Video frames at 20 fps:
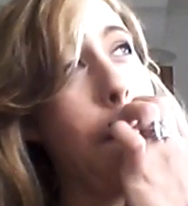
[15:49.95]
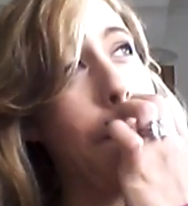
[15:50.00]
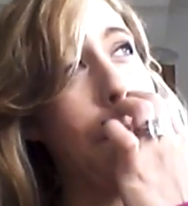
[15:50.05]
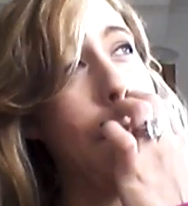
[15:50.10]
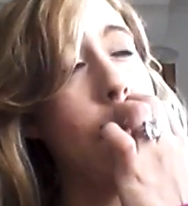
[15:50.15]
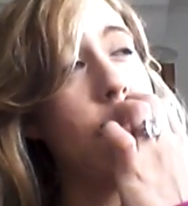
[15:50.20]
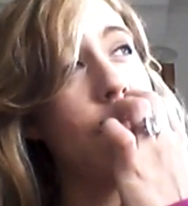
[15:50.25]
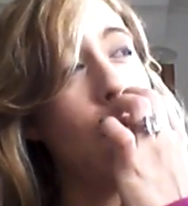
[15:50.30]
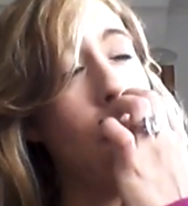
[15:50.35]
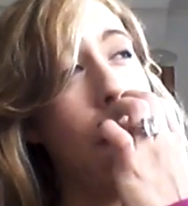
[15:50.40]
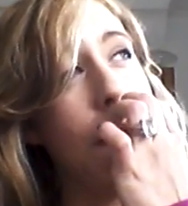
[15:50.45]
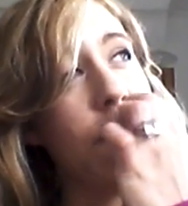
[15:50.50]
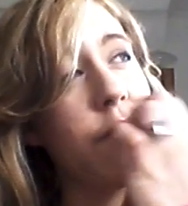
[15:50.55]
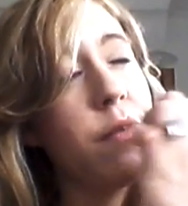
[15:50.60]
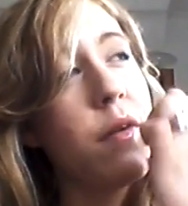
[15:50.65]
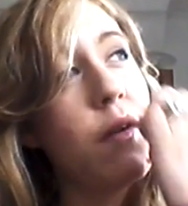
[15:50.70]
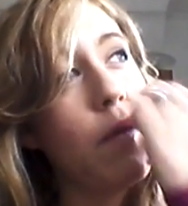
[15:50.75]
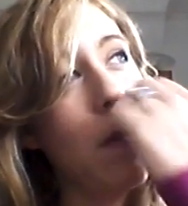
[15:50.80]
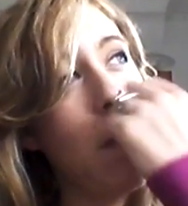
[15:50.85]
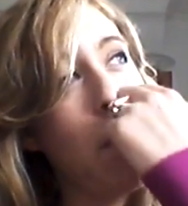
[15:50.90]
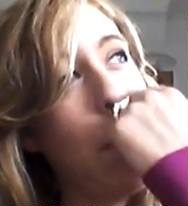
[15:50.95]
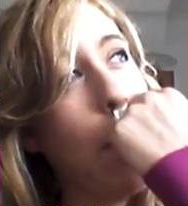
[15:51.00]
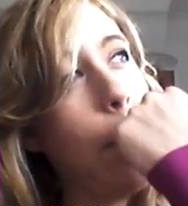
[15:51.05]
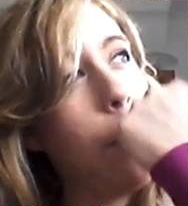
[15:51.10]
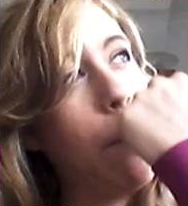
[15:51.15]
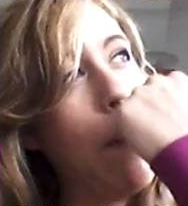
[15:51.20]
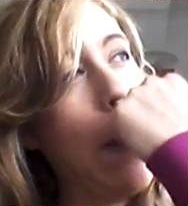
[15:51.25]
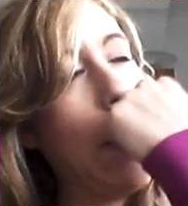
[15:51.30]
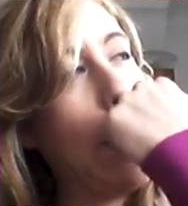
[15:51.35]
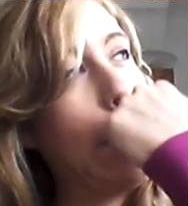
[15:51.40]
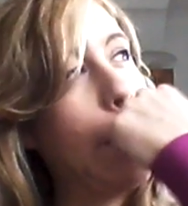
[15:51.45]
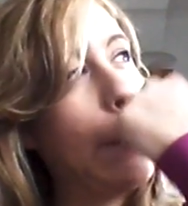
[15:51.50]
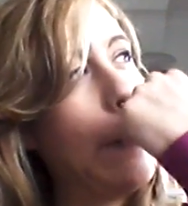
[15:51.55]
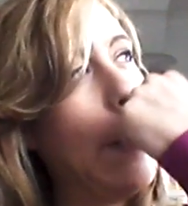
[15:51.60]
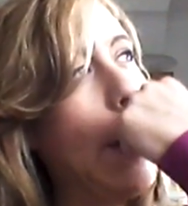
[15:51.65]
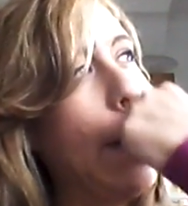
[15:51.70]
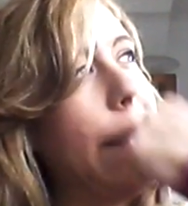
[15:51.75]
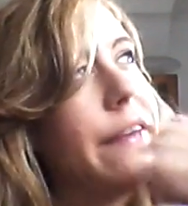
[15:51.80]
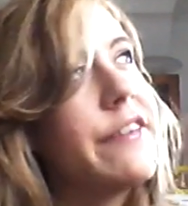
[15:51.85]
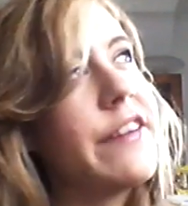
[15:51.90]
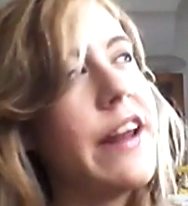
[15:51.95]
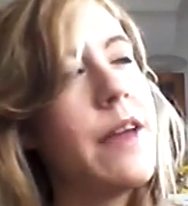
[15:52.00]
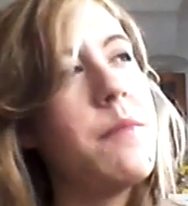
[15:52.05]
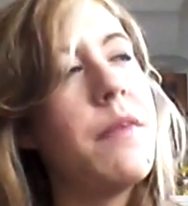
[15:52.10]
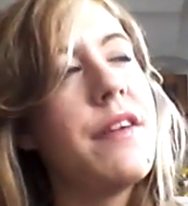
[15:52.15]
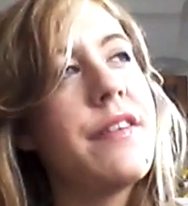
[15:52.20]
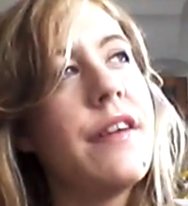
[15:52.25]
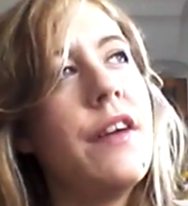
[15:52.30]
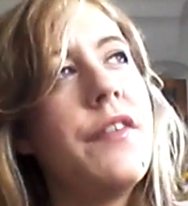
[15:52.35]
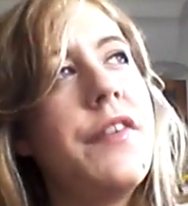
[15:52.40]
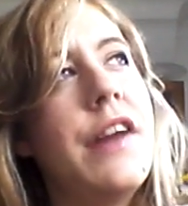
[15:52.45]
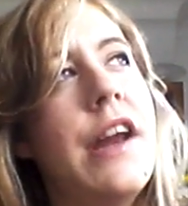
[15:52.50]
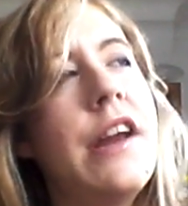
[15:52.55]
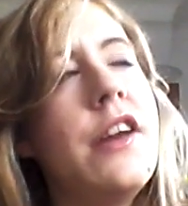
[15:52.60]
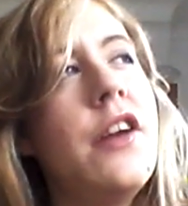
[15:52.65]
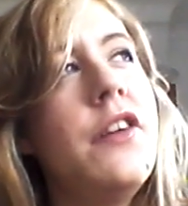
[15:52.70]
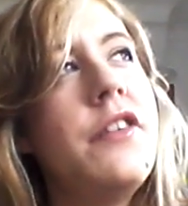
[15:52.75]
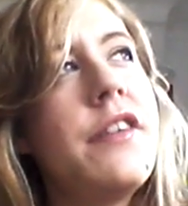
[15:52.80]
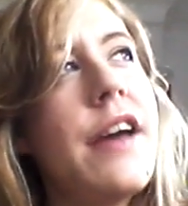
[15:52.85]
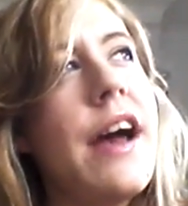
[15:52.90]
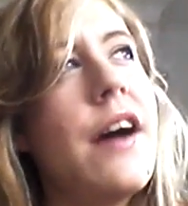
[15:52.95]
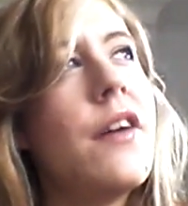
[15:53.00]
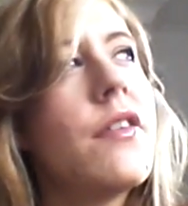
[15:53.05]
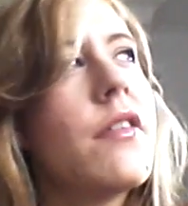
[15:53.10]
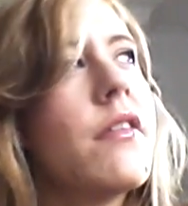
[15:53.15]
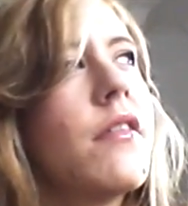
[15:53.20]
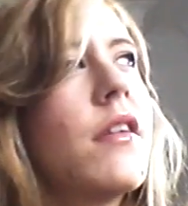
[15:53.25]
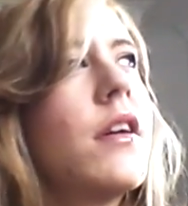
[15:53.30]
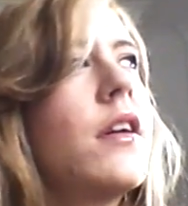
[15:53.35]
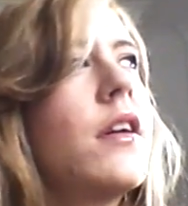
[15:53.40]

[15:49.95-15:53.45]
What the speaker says: move away from career prospects and isolate myself in a new town.